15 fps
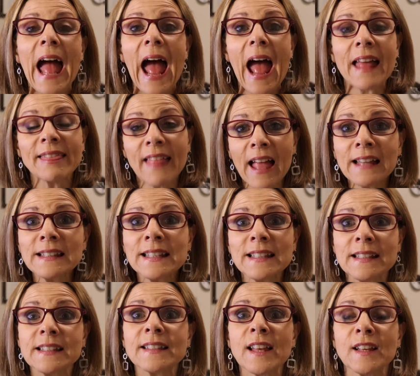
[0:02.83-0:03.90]
I'd like to
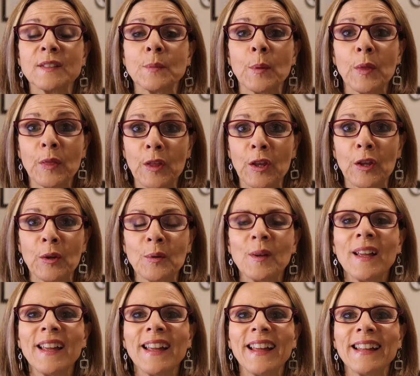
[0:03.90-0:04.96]
discuss with you
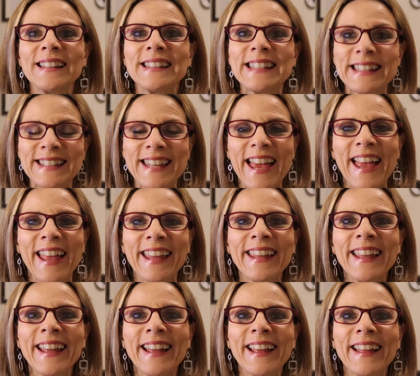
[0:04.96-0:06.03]

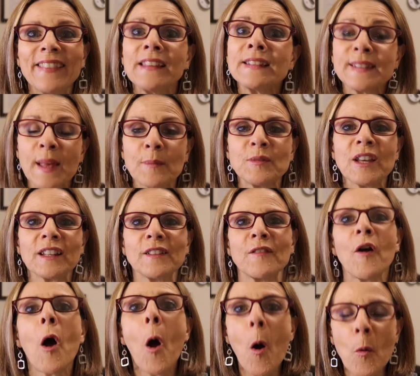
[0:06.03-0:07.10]
today the subject of
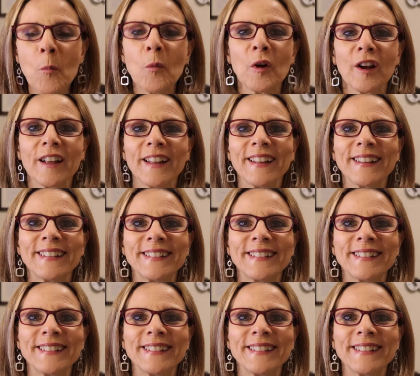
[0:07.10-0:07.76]
homework.